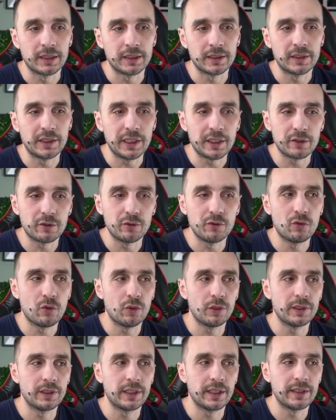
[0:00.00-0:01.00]
tier 2
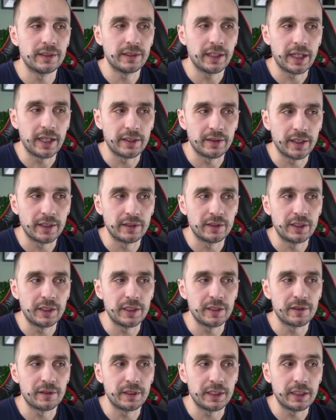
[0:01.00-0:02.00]
content and then tier
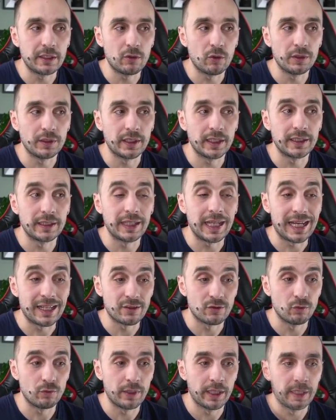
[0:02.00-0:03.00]
3 content
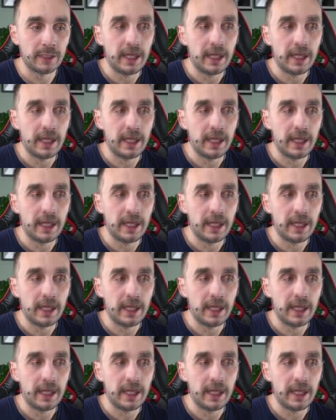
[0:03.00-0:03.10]
as well.